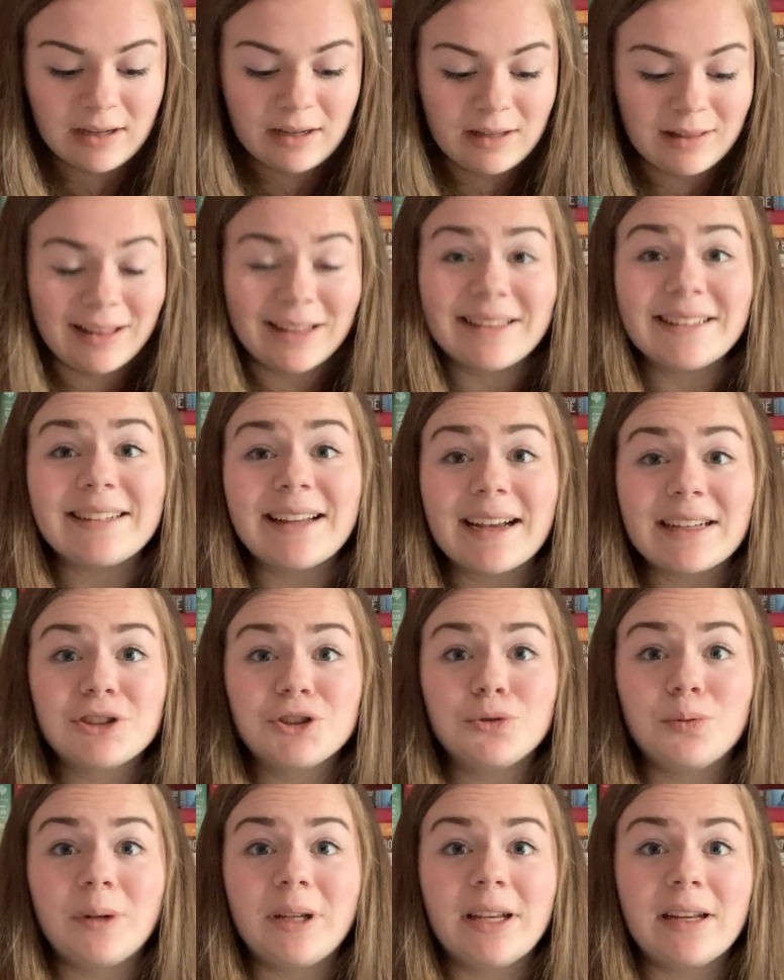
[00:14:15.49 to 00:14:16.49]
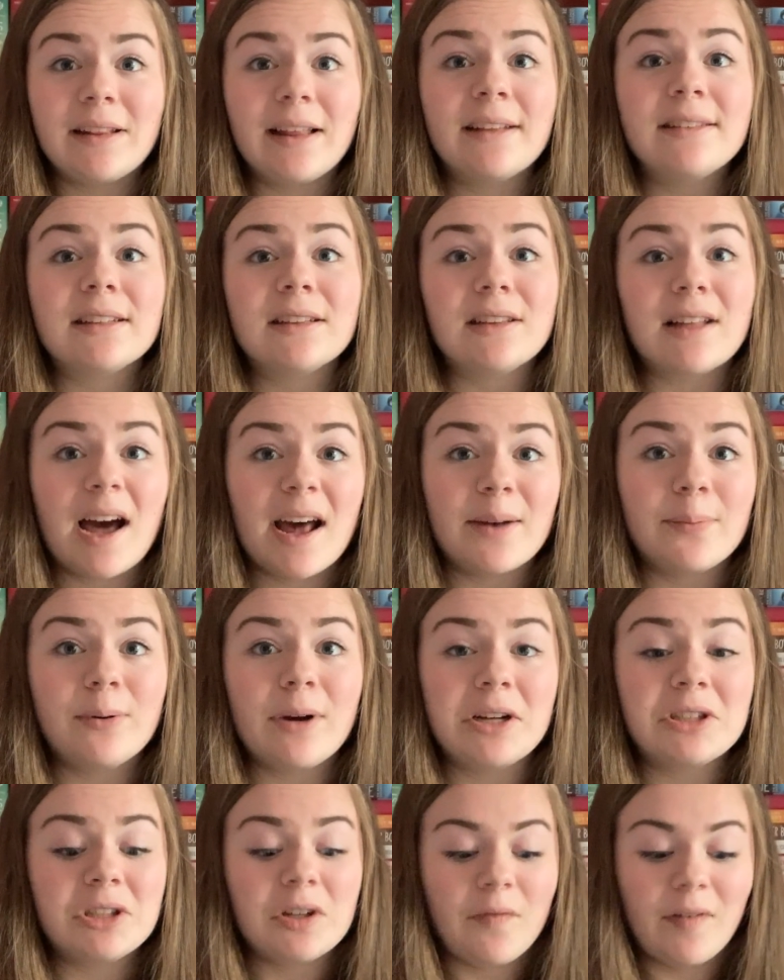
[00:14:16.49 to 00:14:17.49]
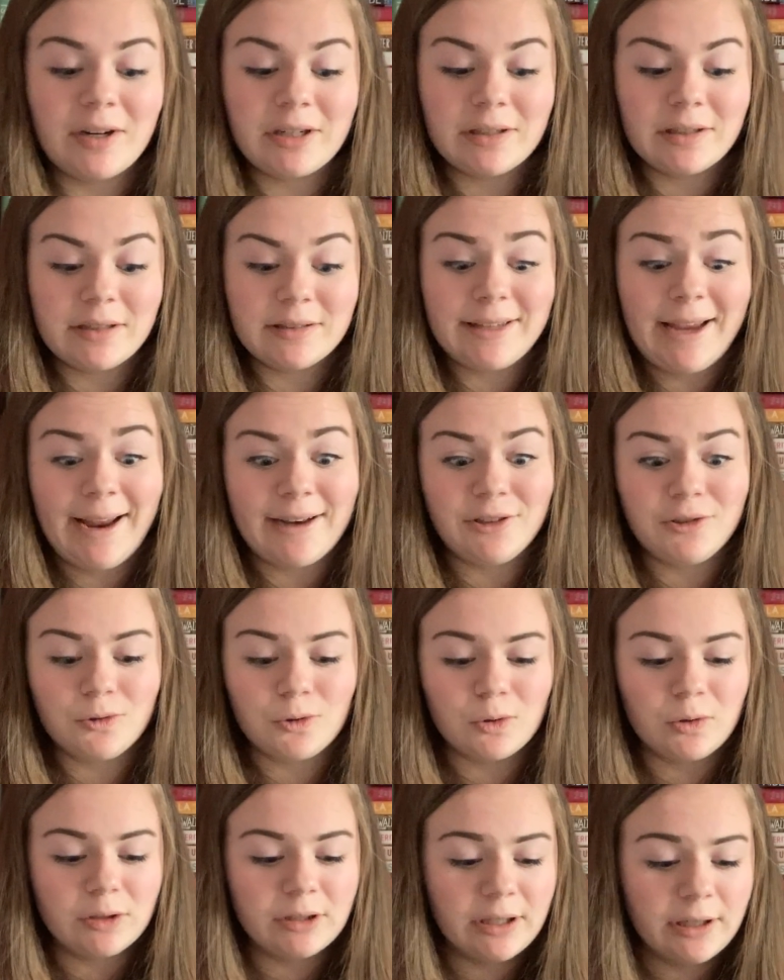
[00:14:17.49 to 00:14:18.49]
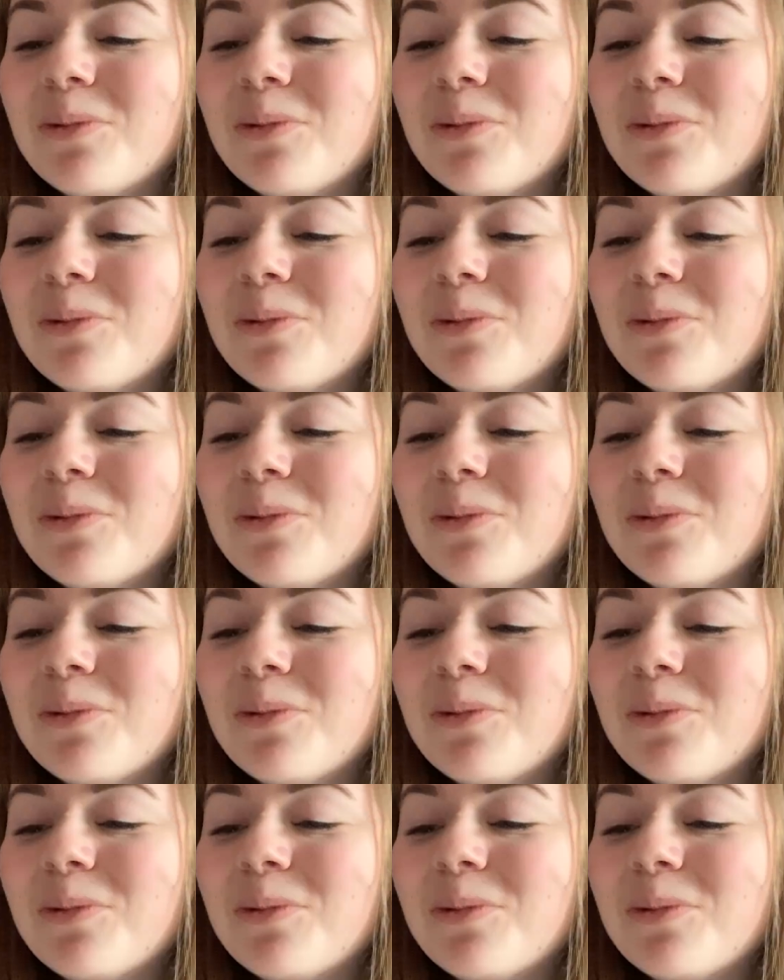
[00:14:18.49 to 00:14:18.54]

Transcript: like the next queen, and that's a lot of pressure for a 10-year-old.